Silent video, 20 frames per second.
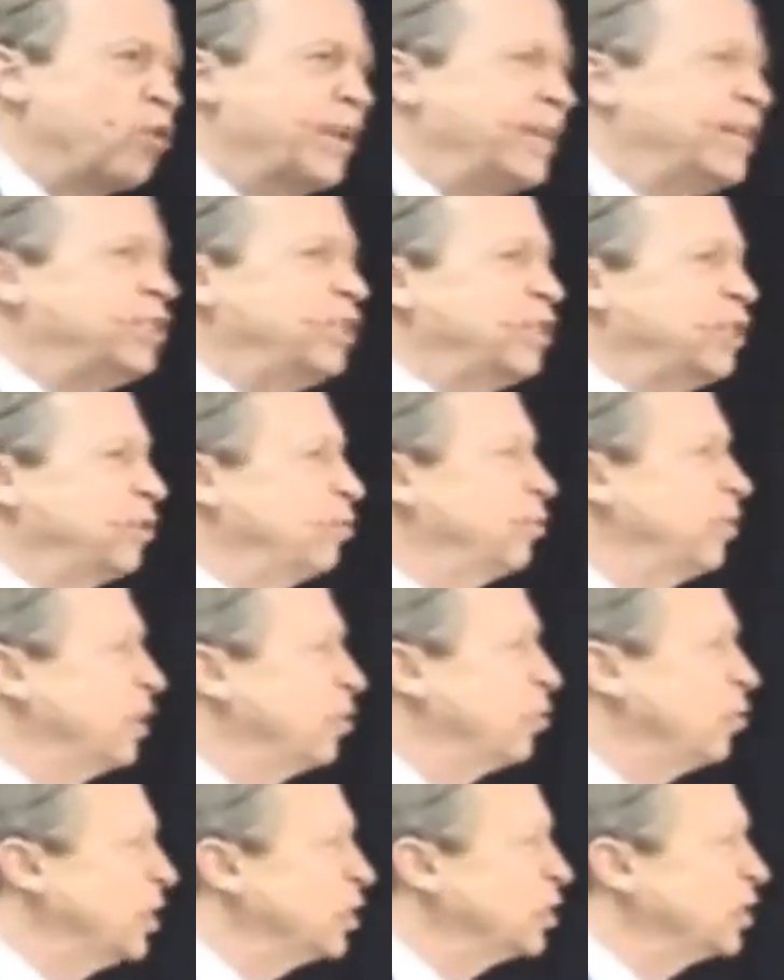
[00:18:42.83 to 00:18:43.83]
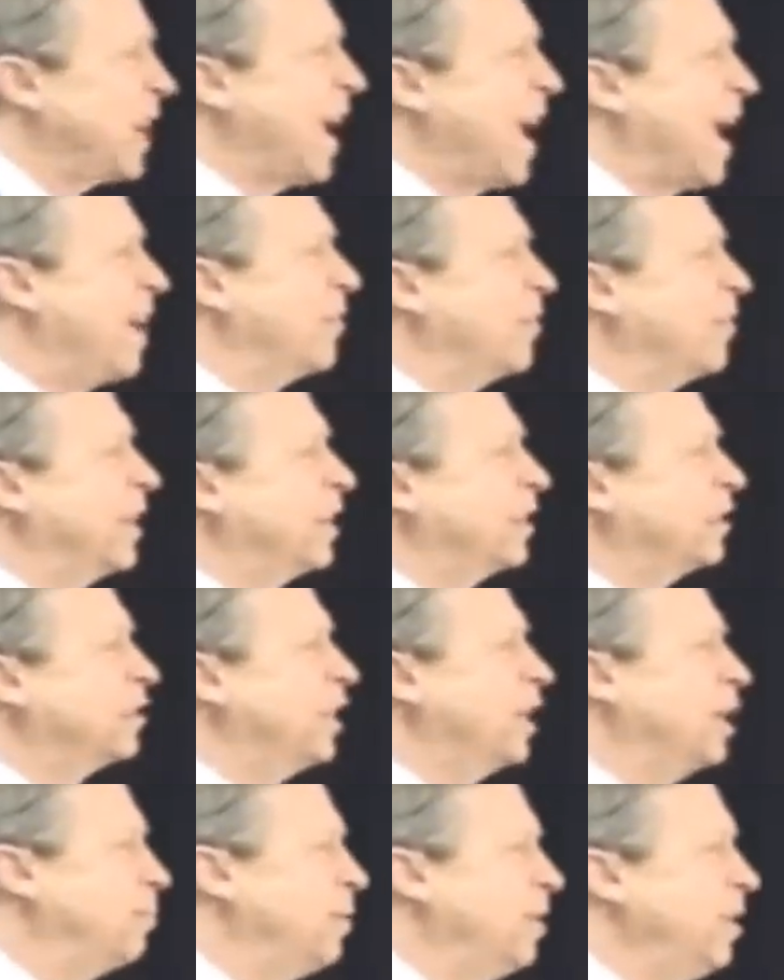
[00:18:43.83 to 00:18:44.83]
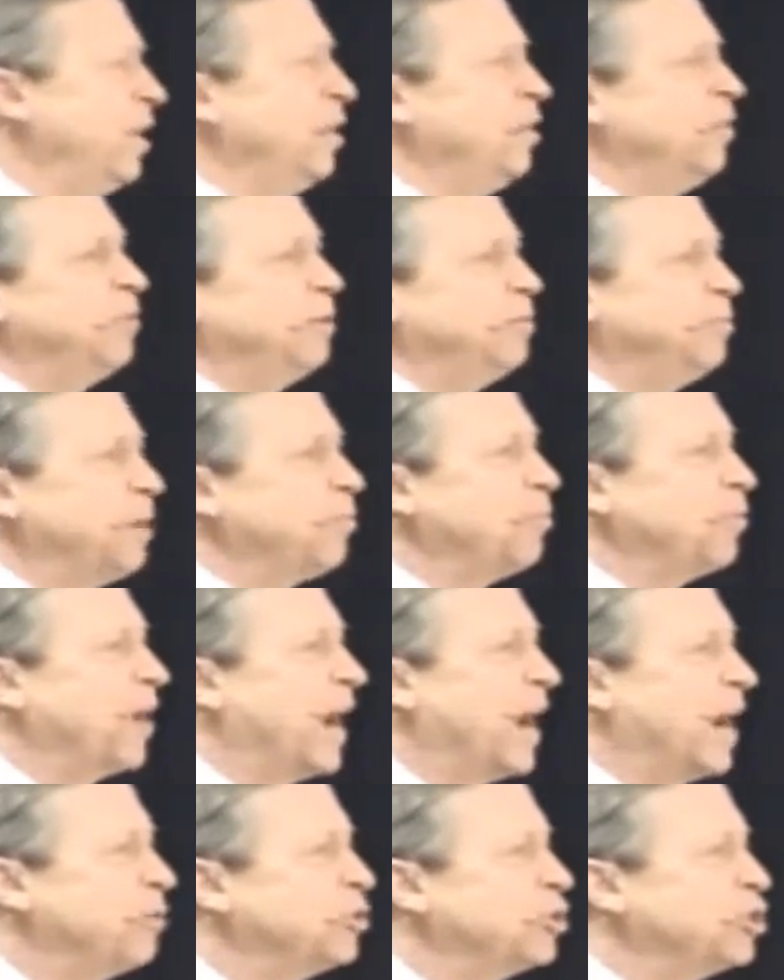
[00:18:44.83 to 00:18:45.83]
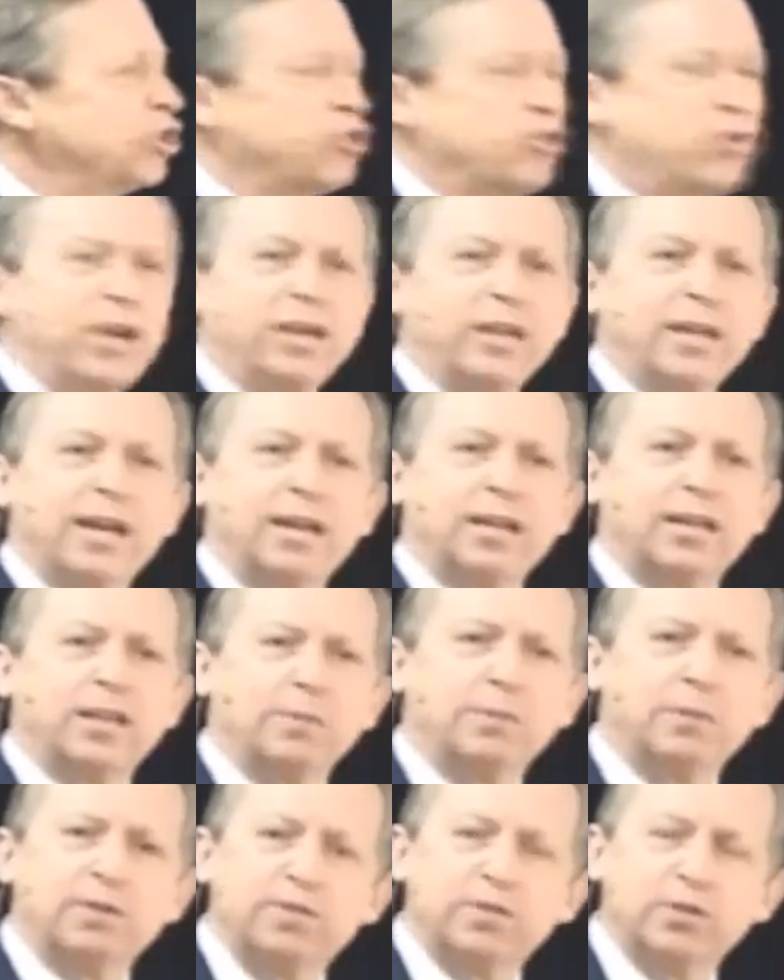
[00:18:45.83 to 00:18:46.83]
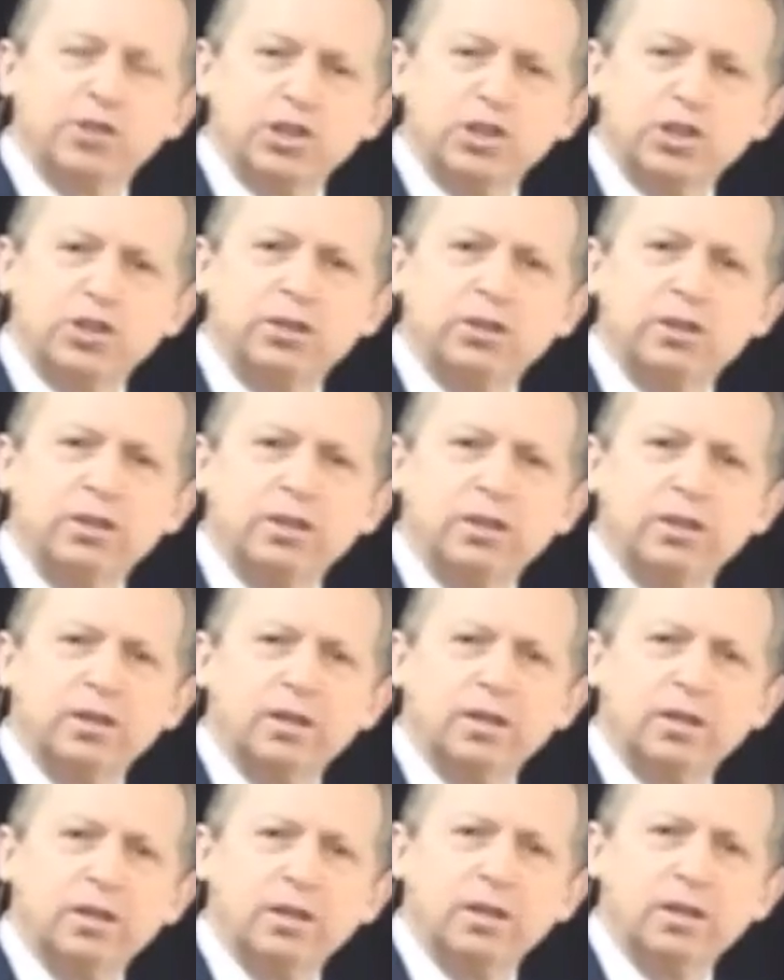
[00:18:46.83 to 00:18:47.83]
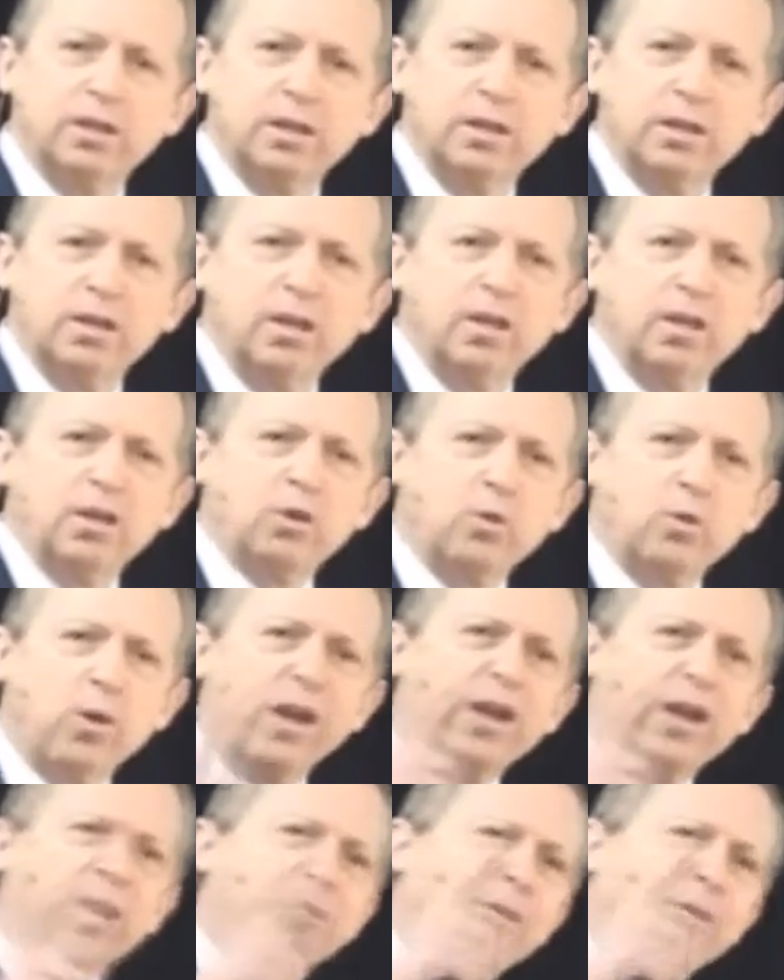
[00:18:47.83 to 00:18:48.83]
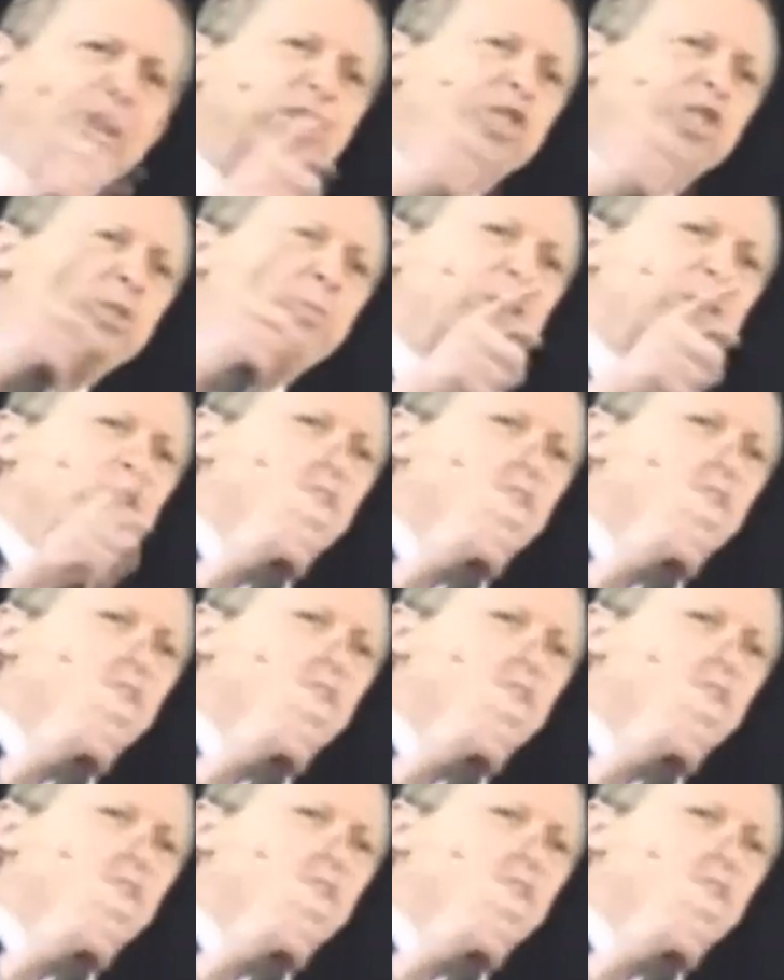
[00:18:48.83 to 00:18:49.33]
crazy it really was at that time. Remember, I was a trained academic physician. Quality means